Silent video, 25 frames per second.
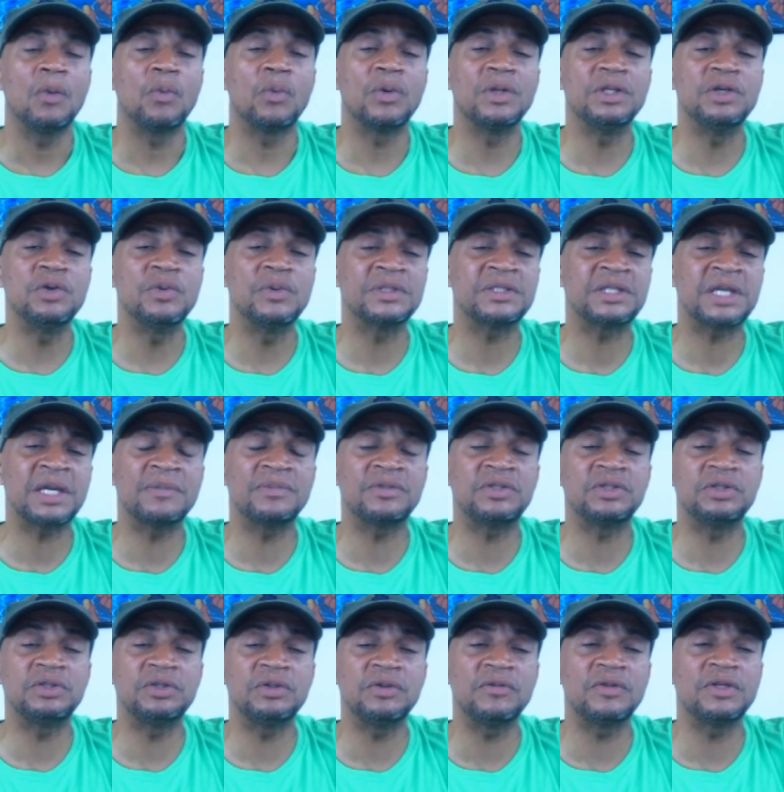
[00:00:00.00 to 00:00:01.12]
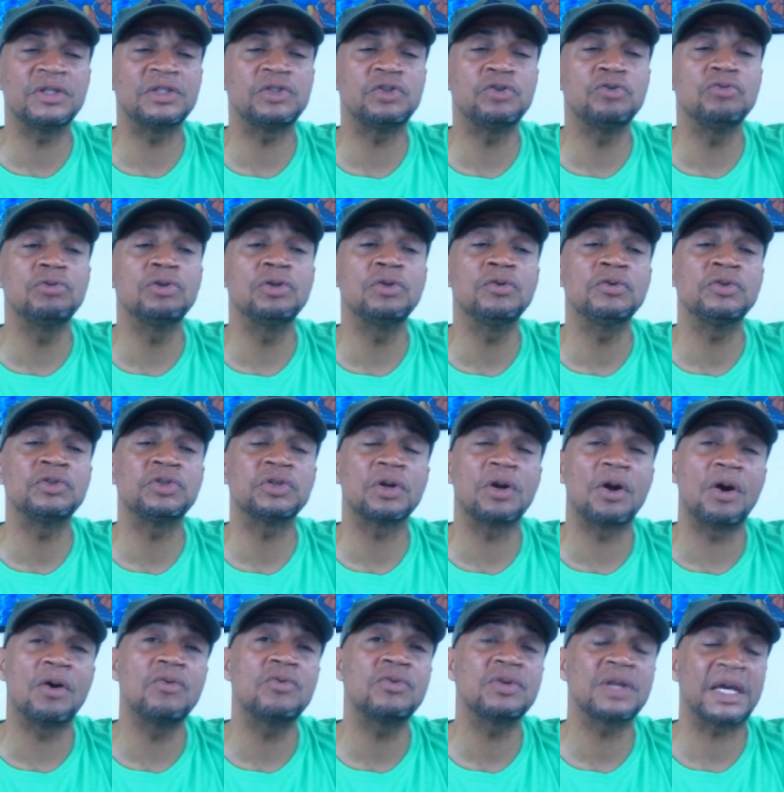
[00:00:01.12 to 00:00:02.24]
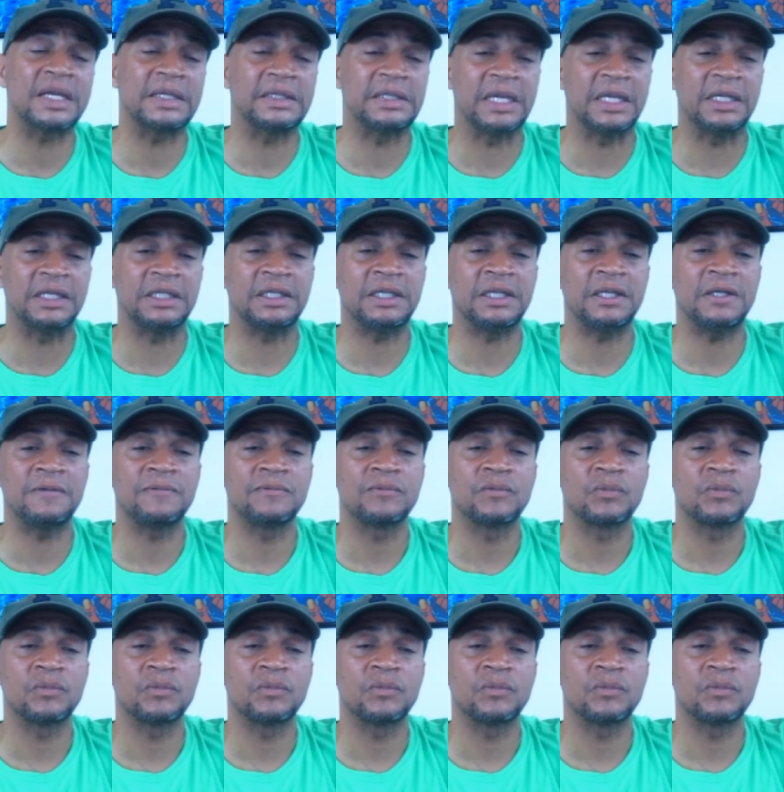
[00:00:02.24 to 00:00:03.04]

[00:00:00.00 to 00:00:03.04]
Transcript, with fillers: When you attempt to do this, you lose your own identity